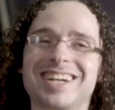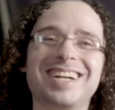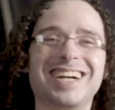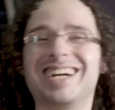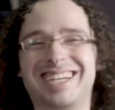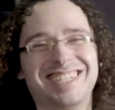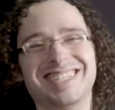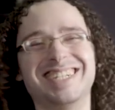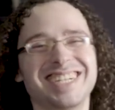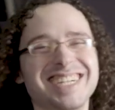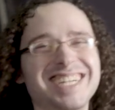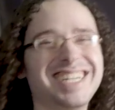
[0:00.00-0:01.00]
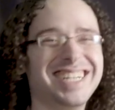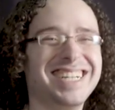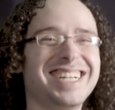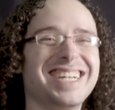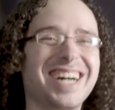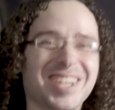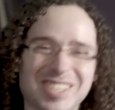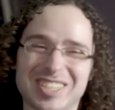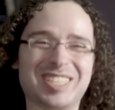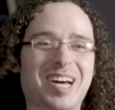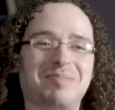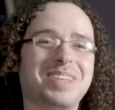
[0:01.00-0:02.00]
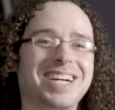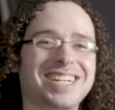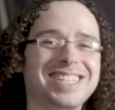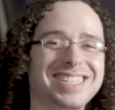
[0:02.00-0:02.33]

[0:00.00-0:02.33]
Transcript: Good. I'll just stop there.